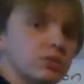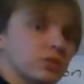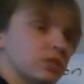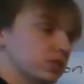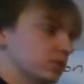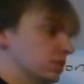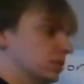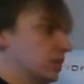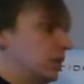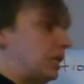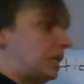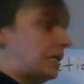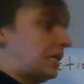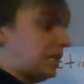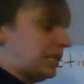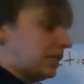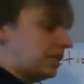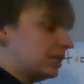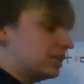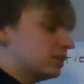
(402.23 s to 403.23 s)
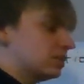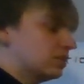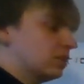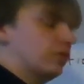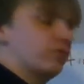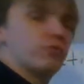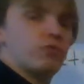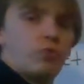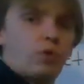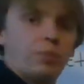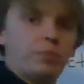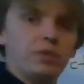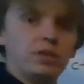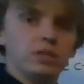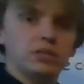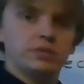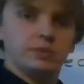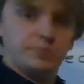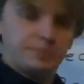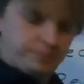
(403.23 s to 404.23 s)
this list of
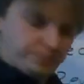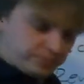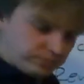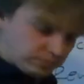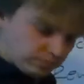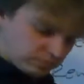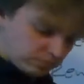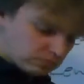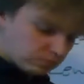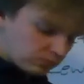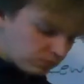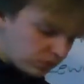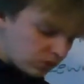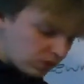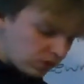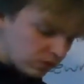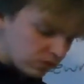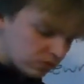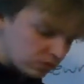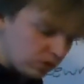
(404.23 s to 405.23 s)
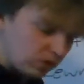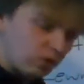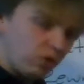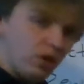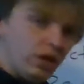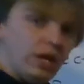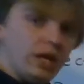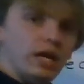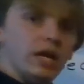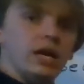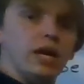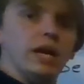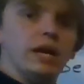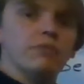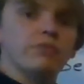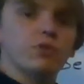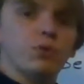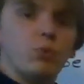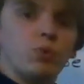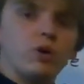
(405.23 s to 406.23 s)
formulas? So if
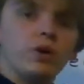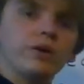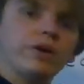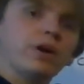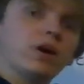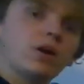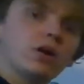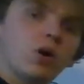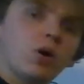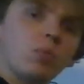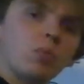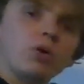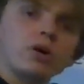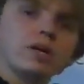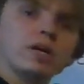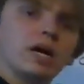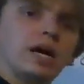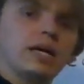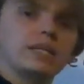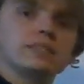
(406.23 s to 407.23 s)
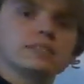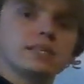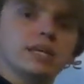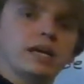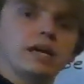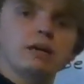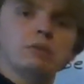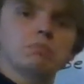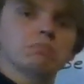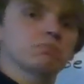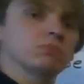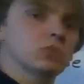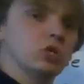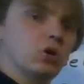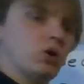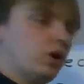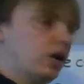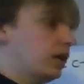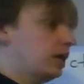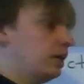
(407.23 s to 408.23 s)
you're working on homework, I'd say go
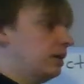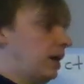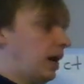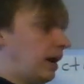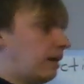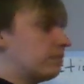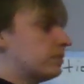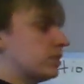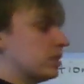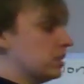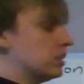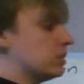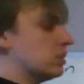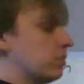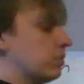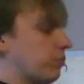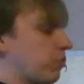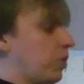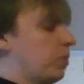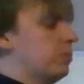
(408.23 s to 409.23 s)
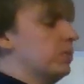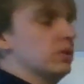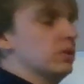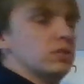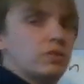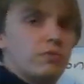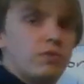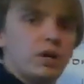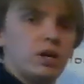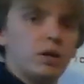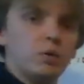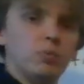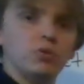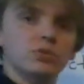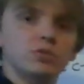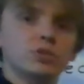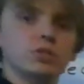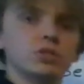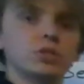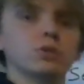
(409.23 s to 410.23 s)
ahead and have the list of formulas available
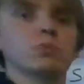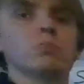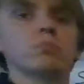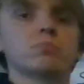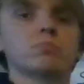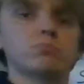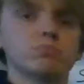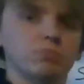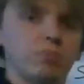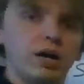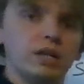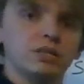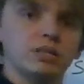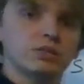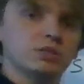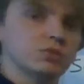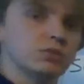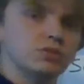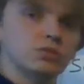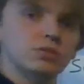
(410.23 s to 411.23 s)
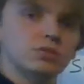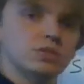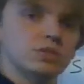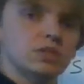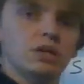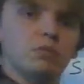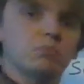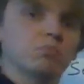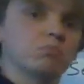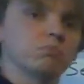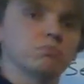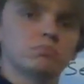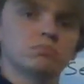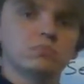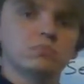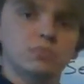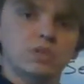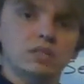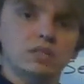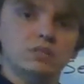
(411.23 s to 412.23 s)
to you. Practice using them.
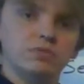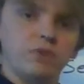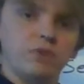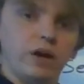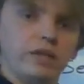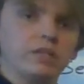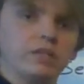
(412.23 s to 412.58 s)
That's fine.